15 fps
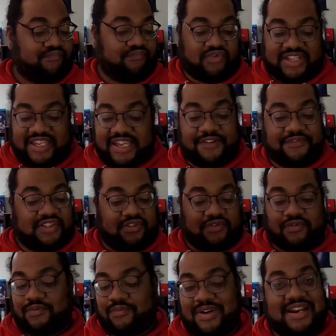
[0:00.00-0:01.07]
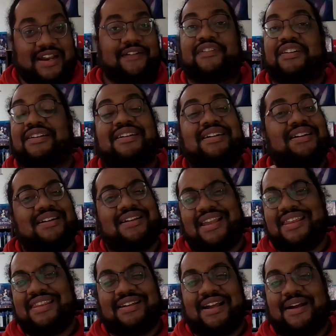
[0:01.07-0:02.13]
gifts, or whatever,
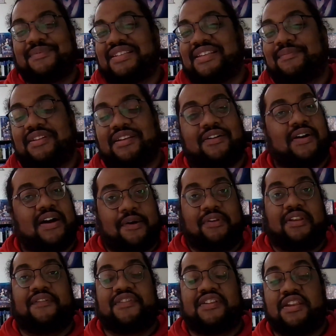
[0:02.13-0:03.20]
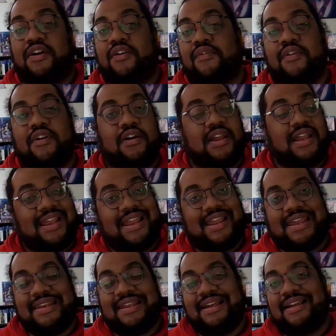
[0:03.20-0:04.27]
in the comments down below. I would love to know.
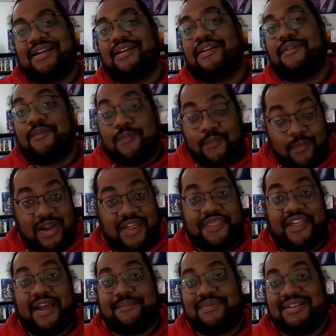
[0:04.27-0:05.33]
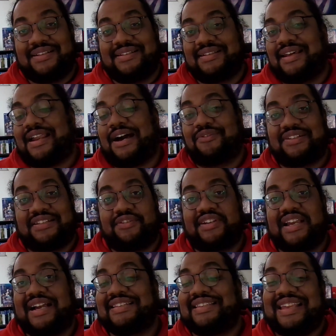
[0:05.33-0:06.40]
And with that being said, I'll see you
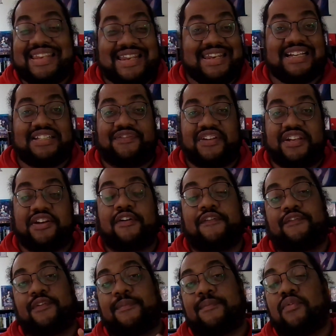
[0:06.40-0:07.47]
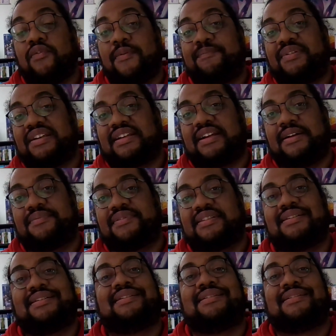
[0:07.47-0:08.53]
guys in the next video for more pickups
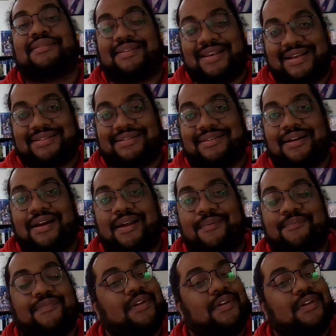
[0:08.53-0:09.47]
next time.